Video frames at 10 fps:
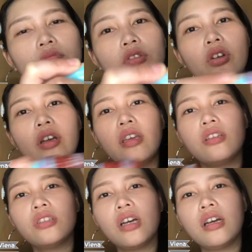So,
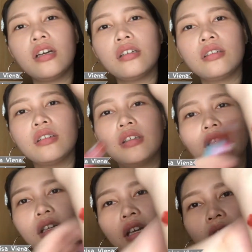ayan siya.
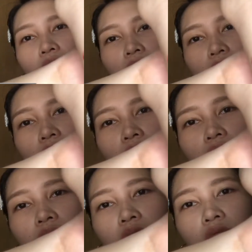
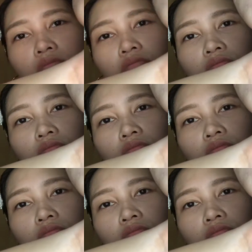Yan yung,